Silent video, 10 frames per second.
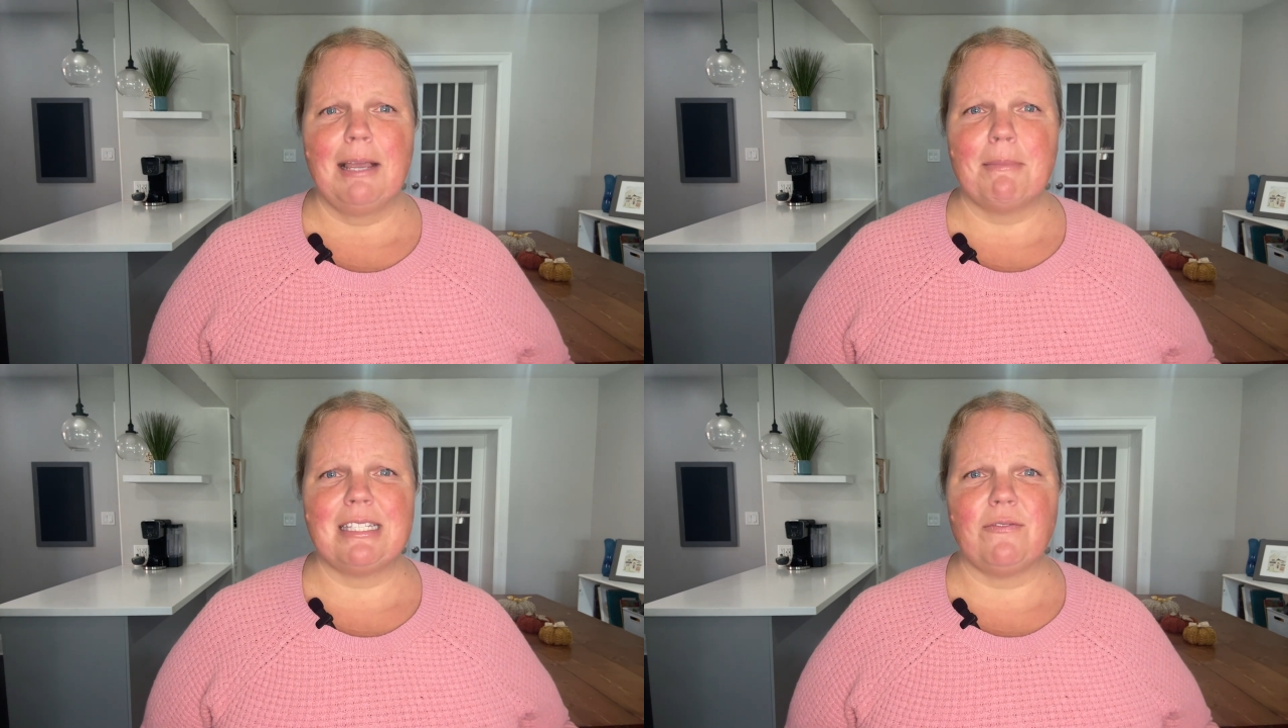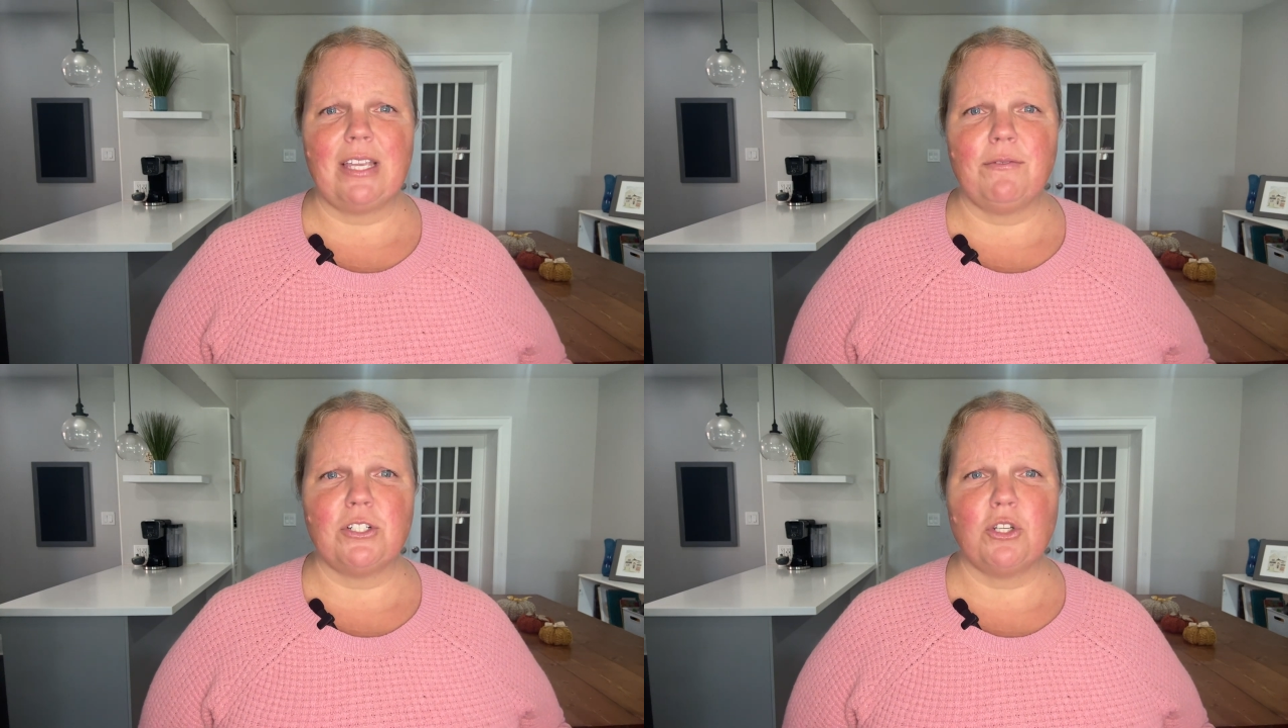Months of
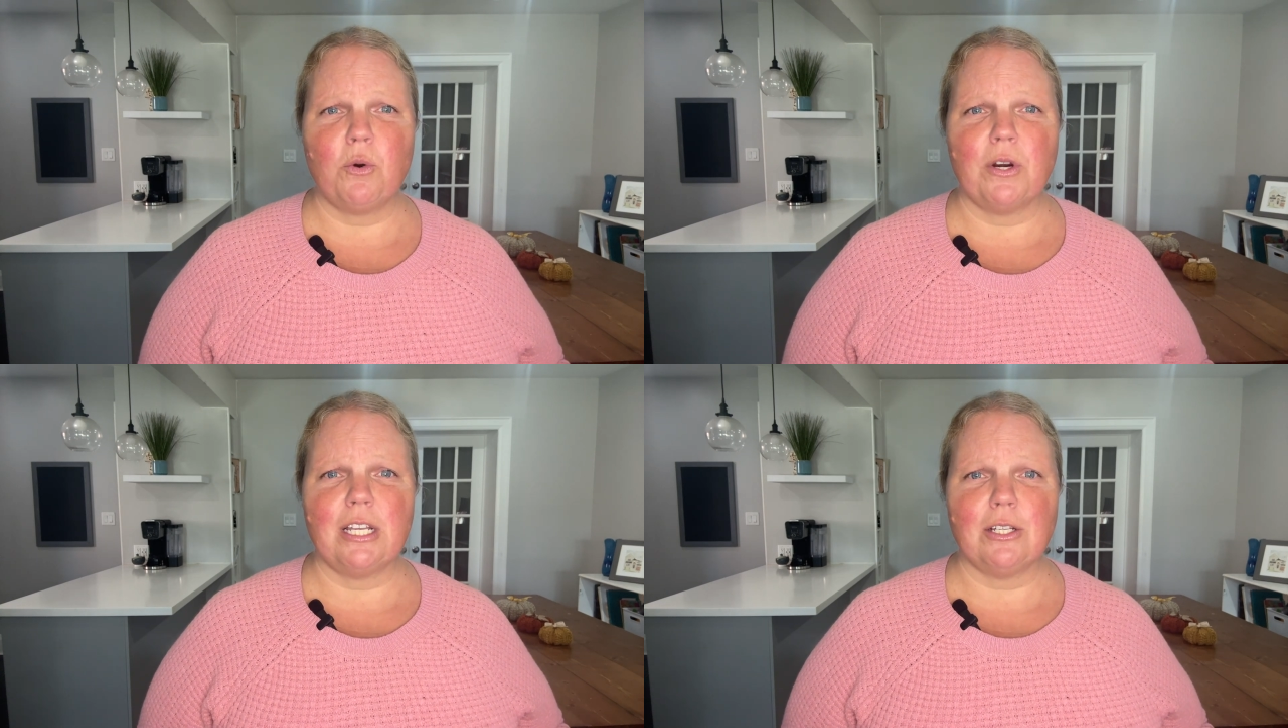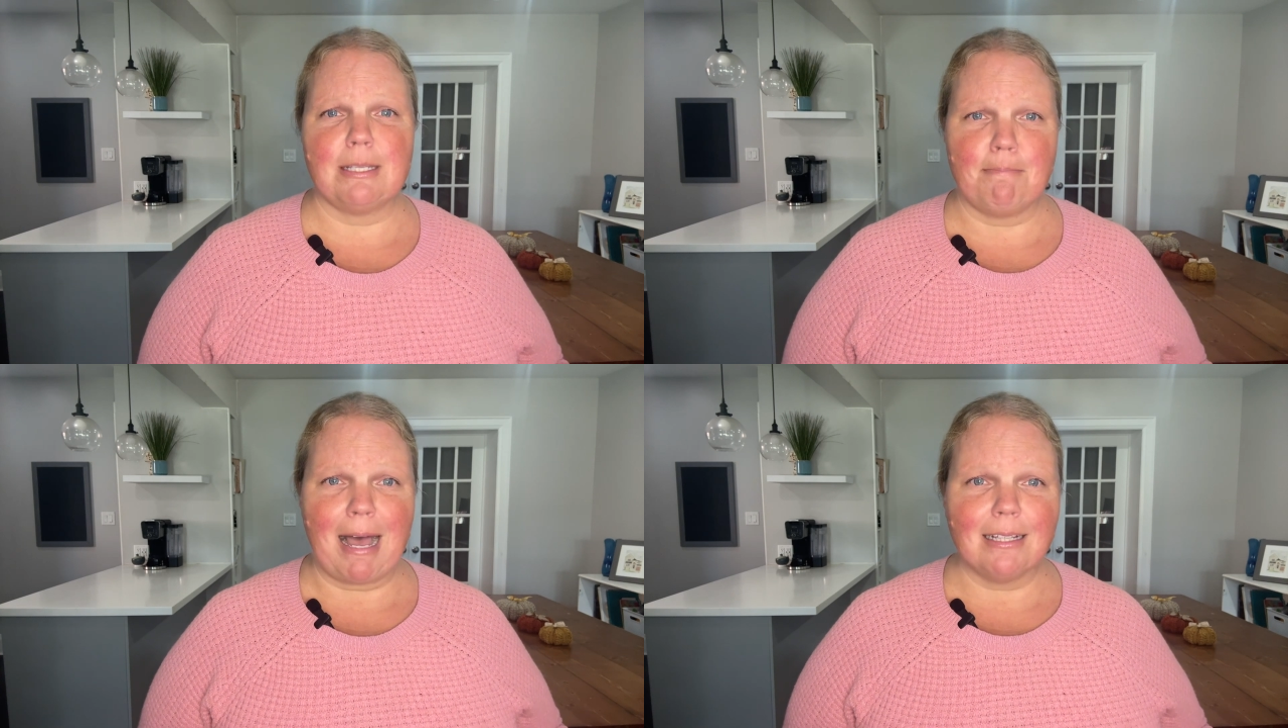inventory
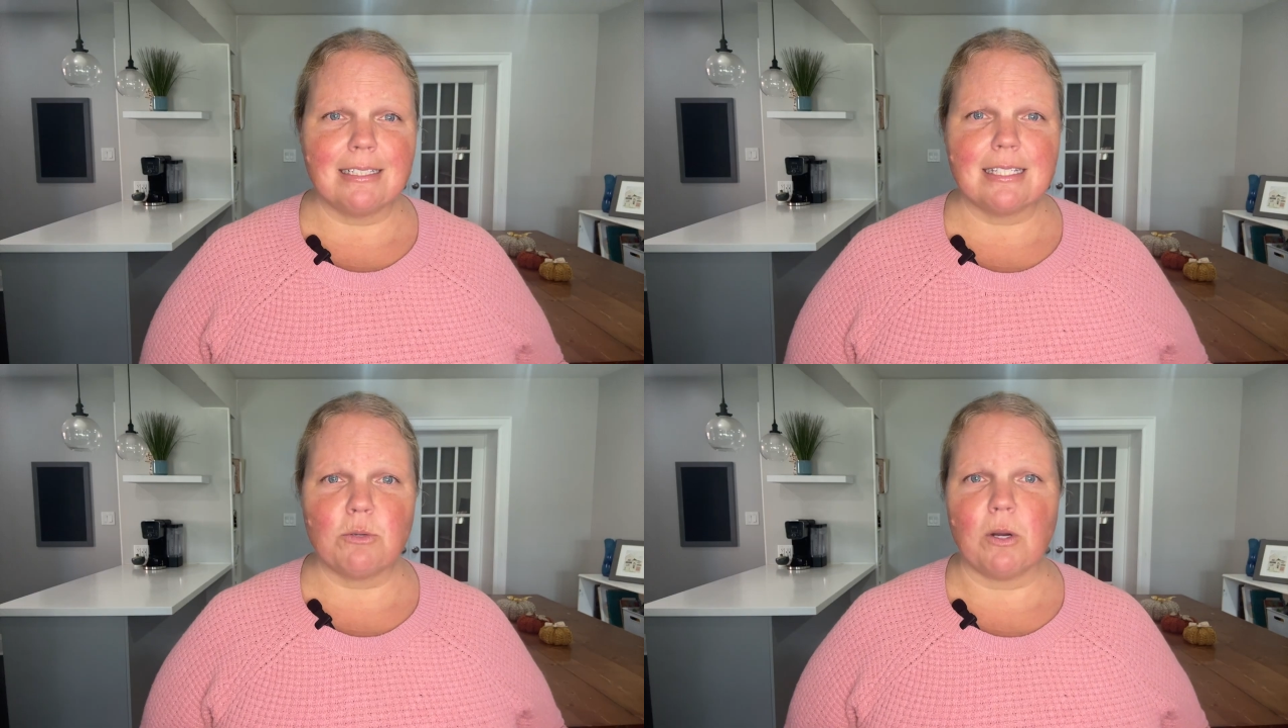looks balanced,